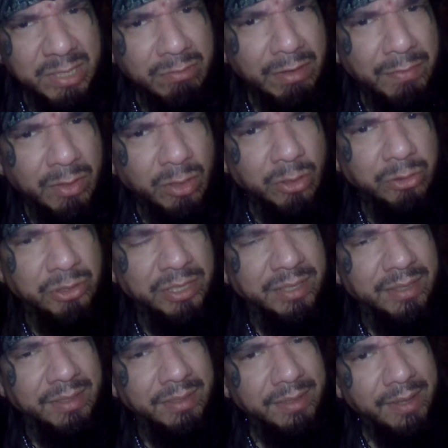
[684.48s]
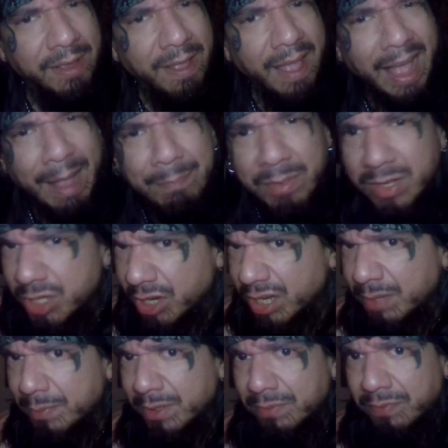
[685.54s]
revolution. I'm not
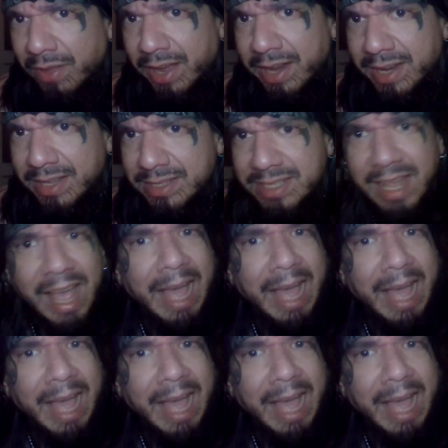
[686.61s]
talking about violence.